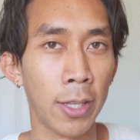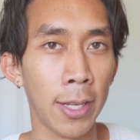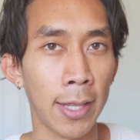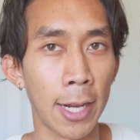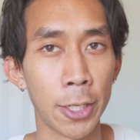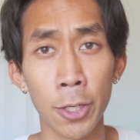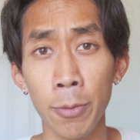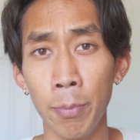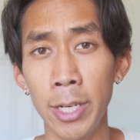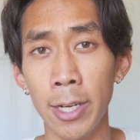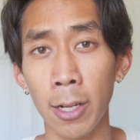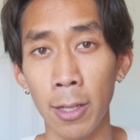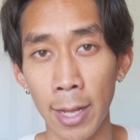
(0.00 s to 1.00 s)
thing that shouldn't be
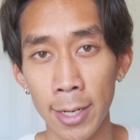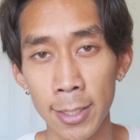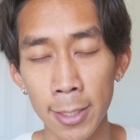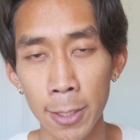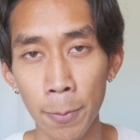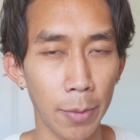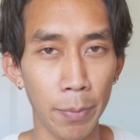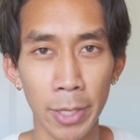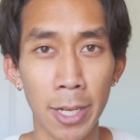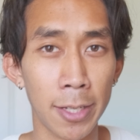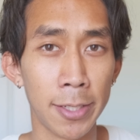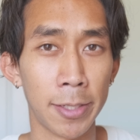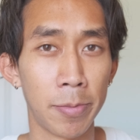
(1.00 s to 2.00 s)
neglected,
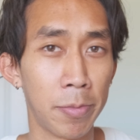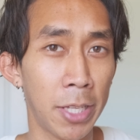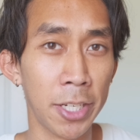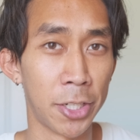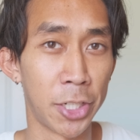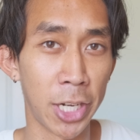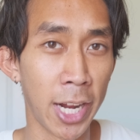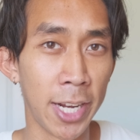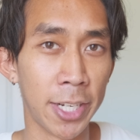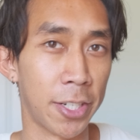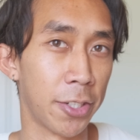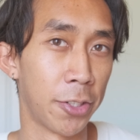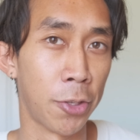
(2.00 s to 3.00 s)
because things
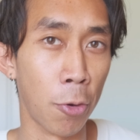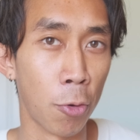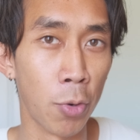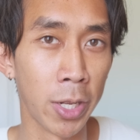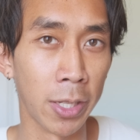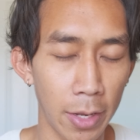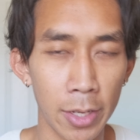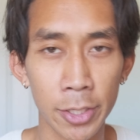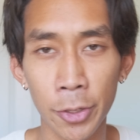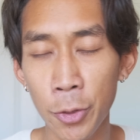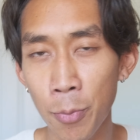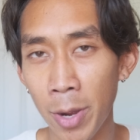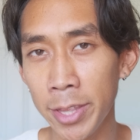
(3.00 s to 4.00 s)
changed so quickly. So
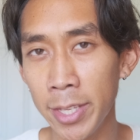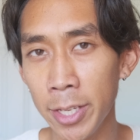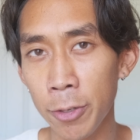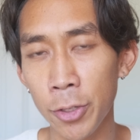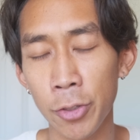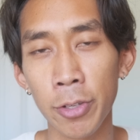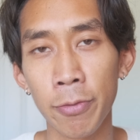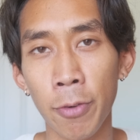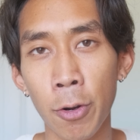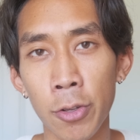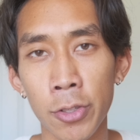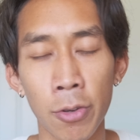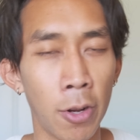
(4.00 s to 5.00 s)
you might think your street
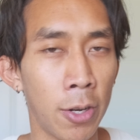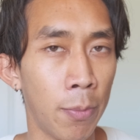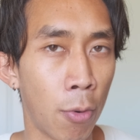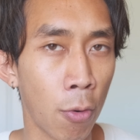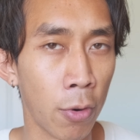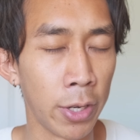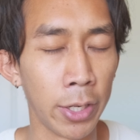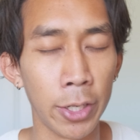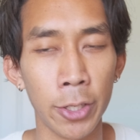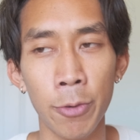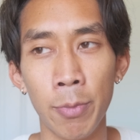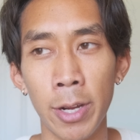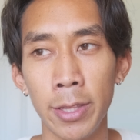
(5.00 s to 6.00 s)
photos are unimportant.
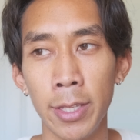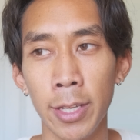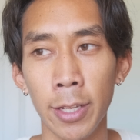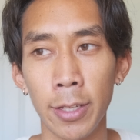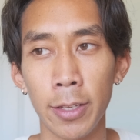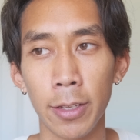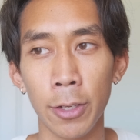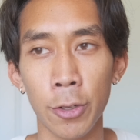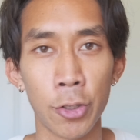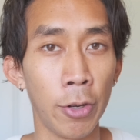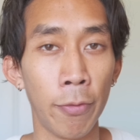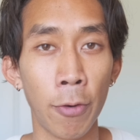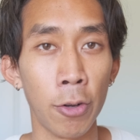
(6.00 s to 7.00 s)
You might think your
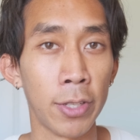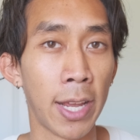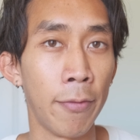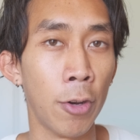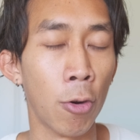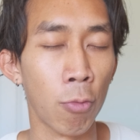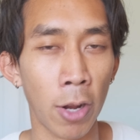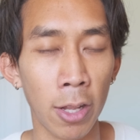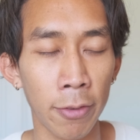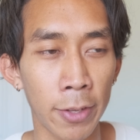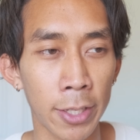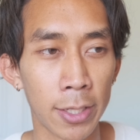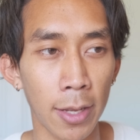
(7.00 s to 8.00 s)
street photos have no
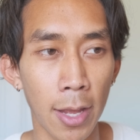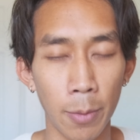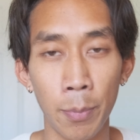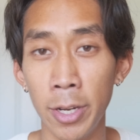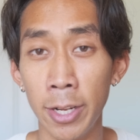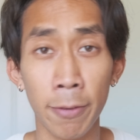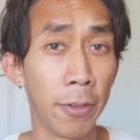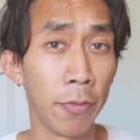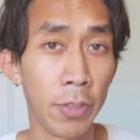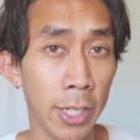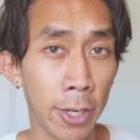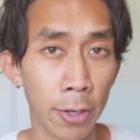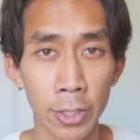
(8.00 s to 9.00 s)
relevance, but in 50
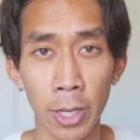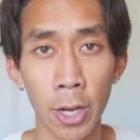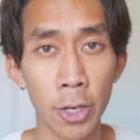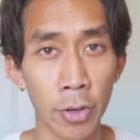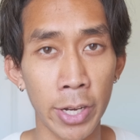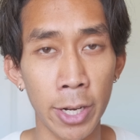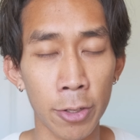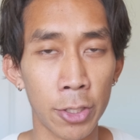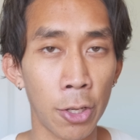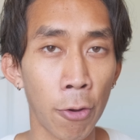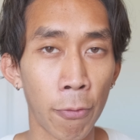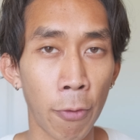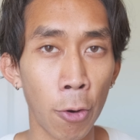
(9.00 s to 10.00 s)
years, 100 years,
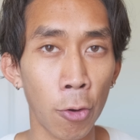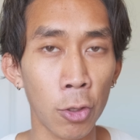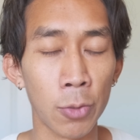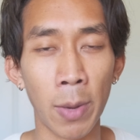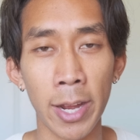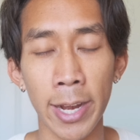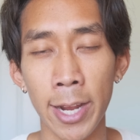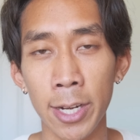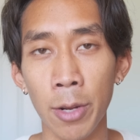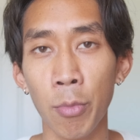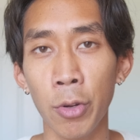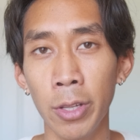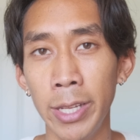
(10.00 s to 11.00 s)
your photos might end
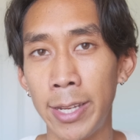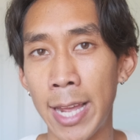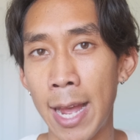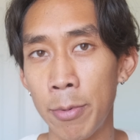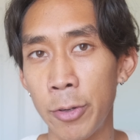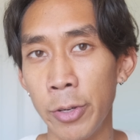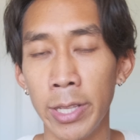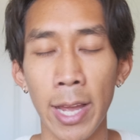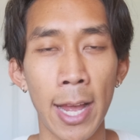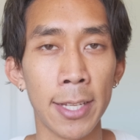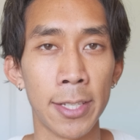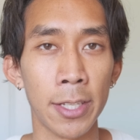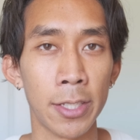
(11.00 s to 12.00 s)
up really capturing the
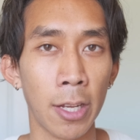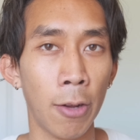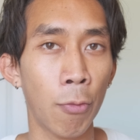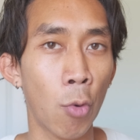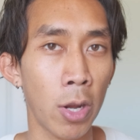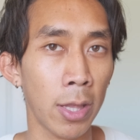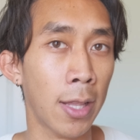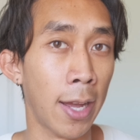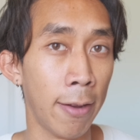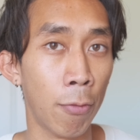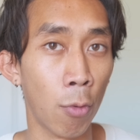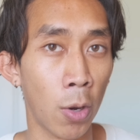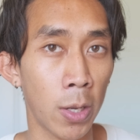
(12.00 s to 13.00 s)
essence of what
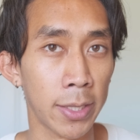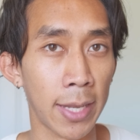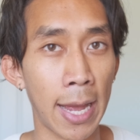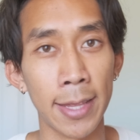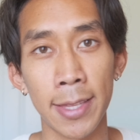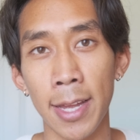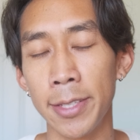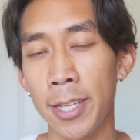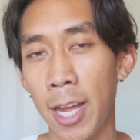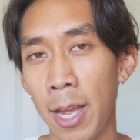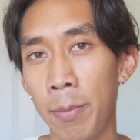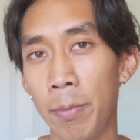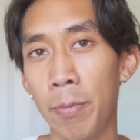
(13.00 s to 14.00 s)
life was at that
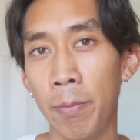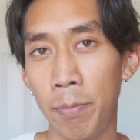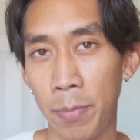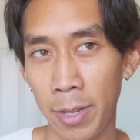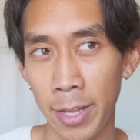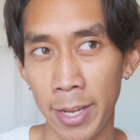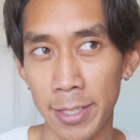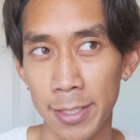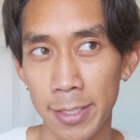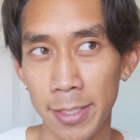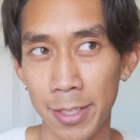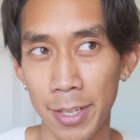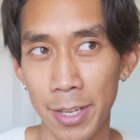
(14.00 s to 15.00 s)
time and
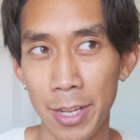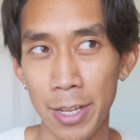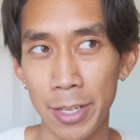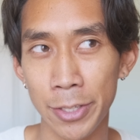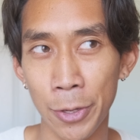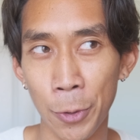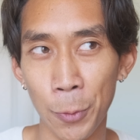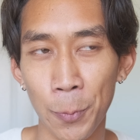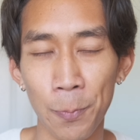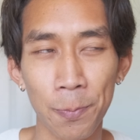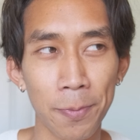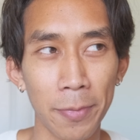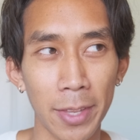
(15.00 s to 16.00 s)
place. So
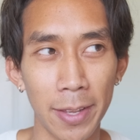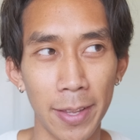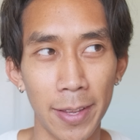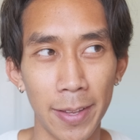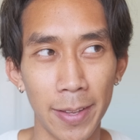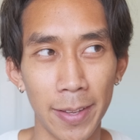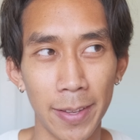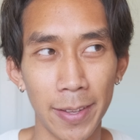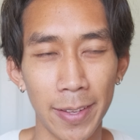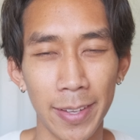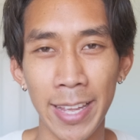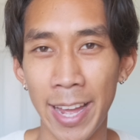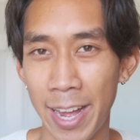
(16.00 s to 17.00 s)

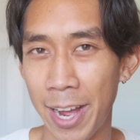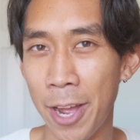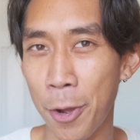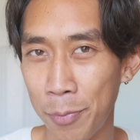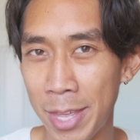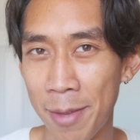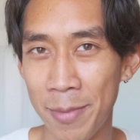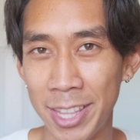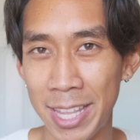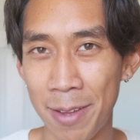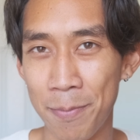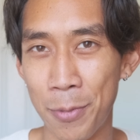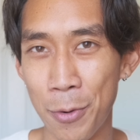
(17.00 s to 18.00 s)
yeah, I hope that made
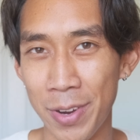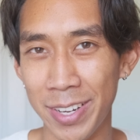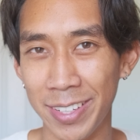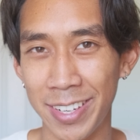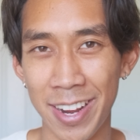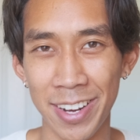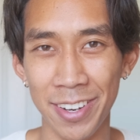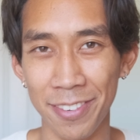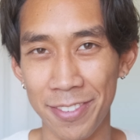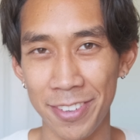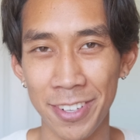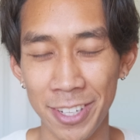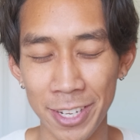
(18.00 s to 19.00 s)
that point kind
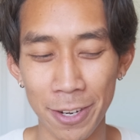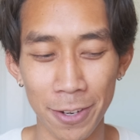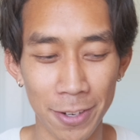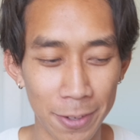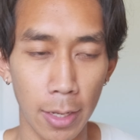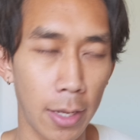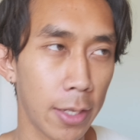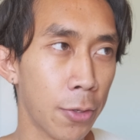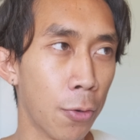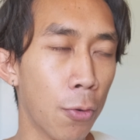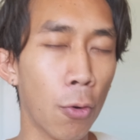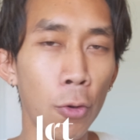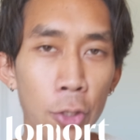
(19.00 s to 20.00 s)
of clear.
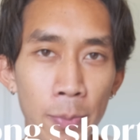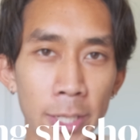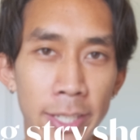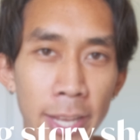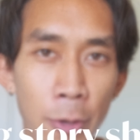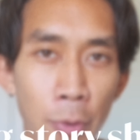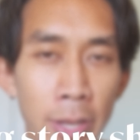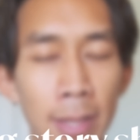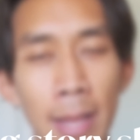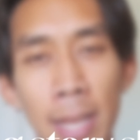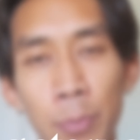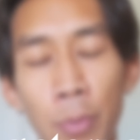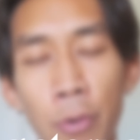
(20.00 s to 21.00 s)
So ultimate takeaway, the
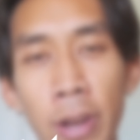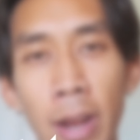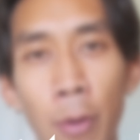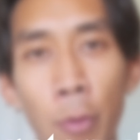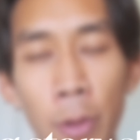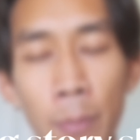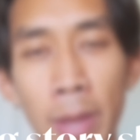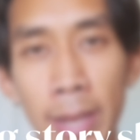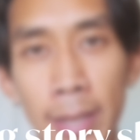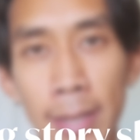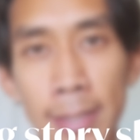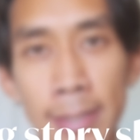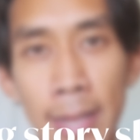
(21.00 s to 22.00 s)
last point I want to make
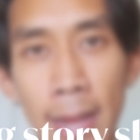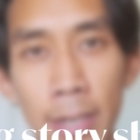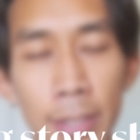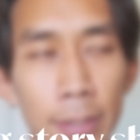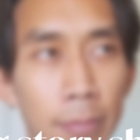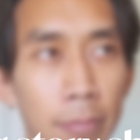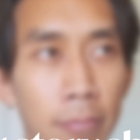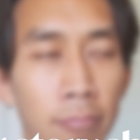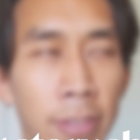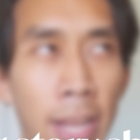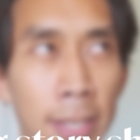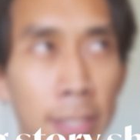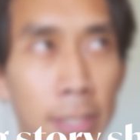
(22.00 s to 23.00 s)
is that
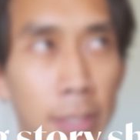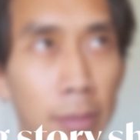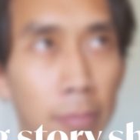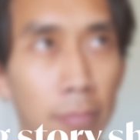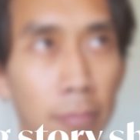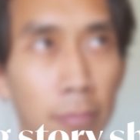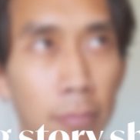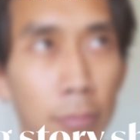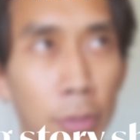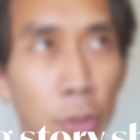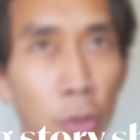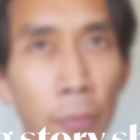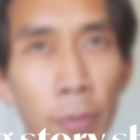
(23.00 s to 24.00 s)
yes,
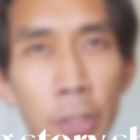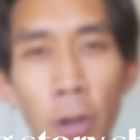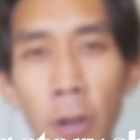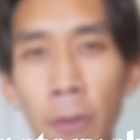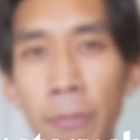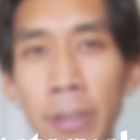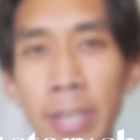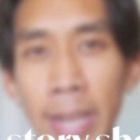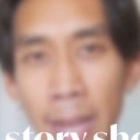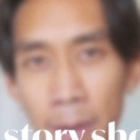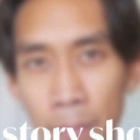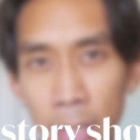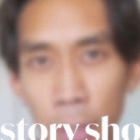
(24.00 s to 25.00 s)
street photography
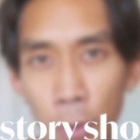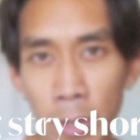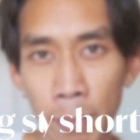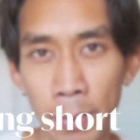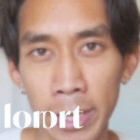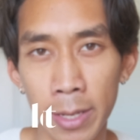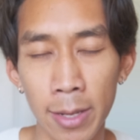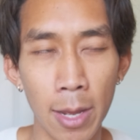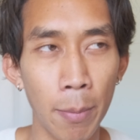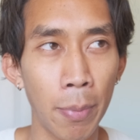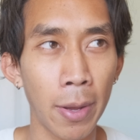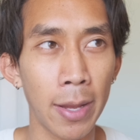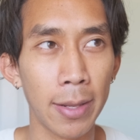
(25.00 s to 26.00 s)
can be creepy,
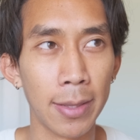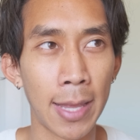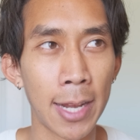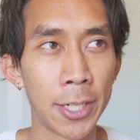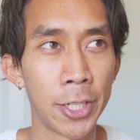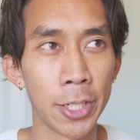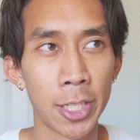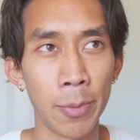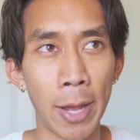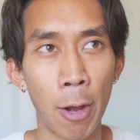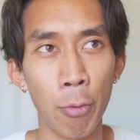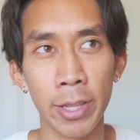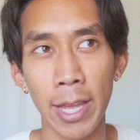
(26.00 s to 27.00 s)
but that's just
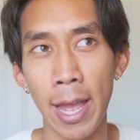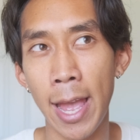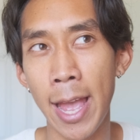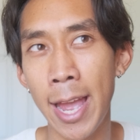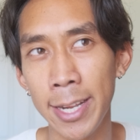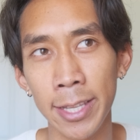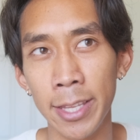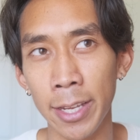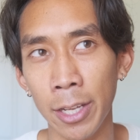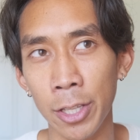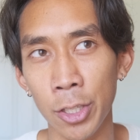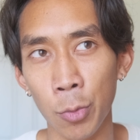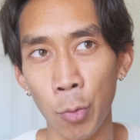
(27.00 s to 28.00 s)
about with anything
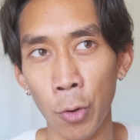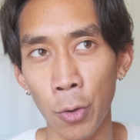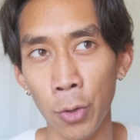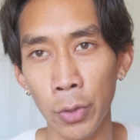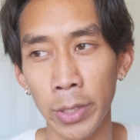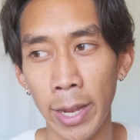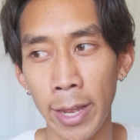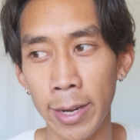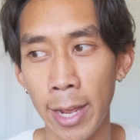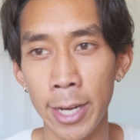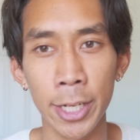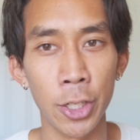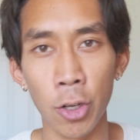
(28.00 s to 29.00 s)
in this world and
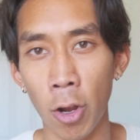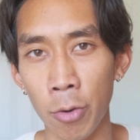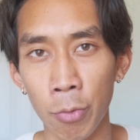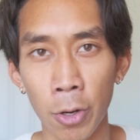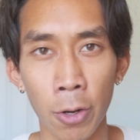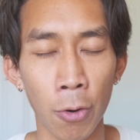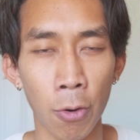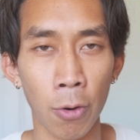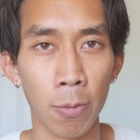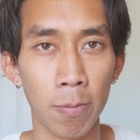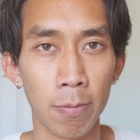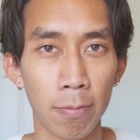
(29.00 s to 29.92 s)
any genre or